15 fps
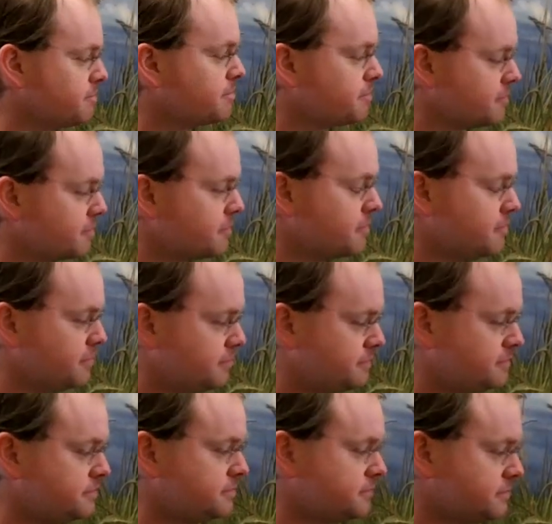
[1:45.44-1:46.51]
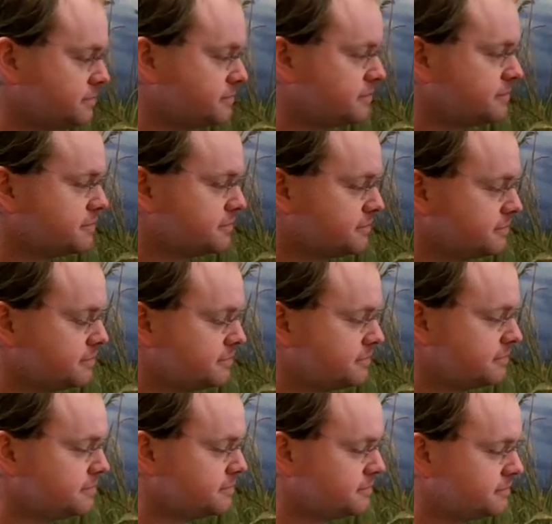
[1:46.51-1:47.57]

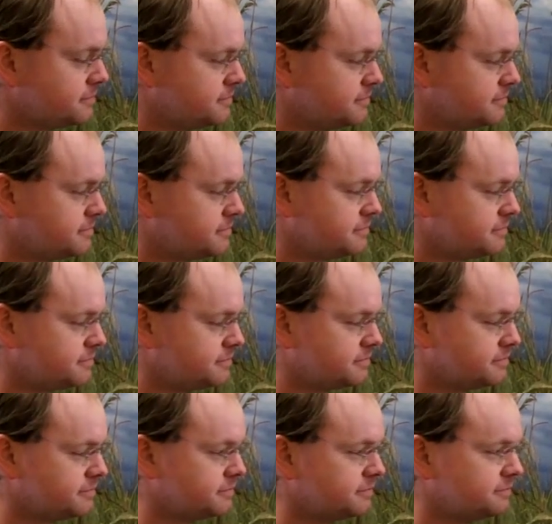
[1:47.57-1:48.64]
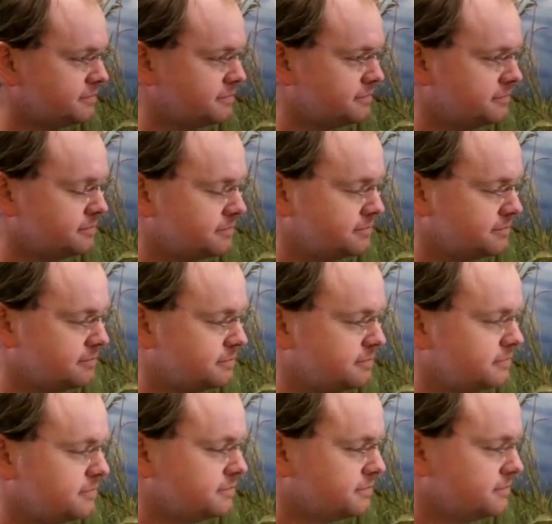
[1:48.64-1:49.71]

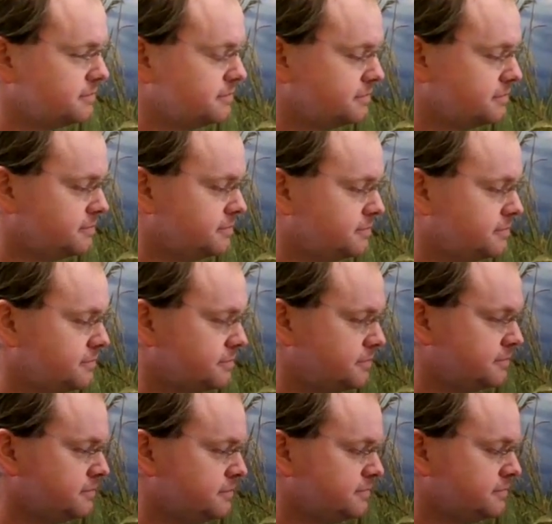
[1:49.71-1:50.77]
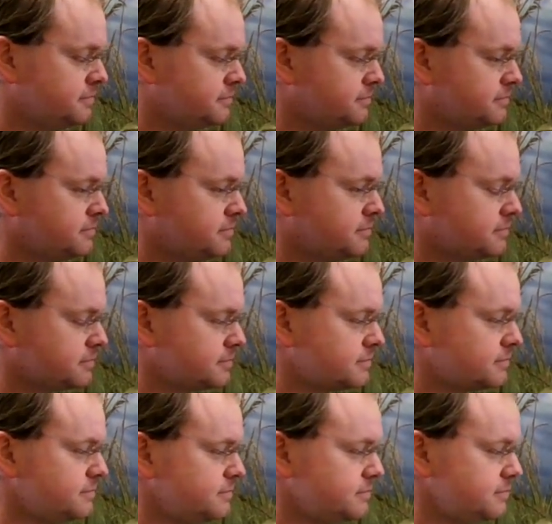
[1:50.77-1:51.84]

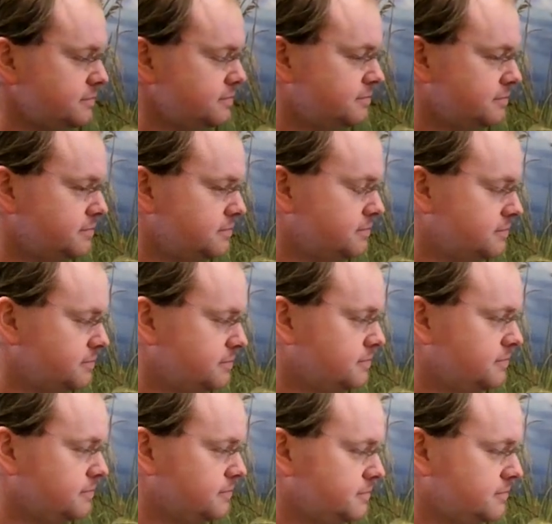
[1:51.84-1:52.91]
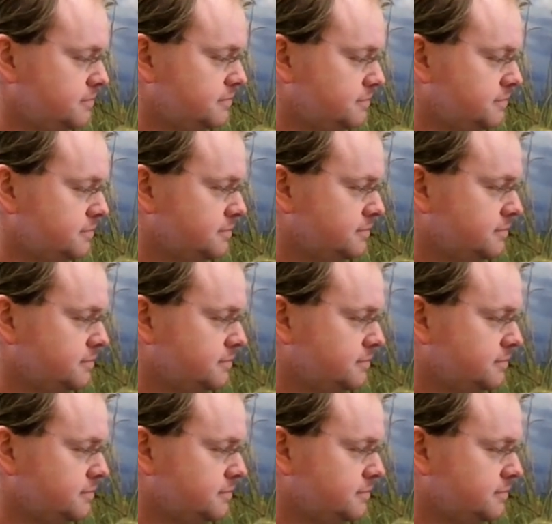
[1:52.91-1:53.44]
(silent)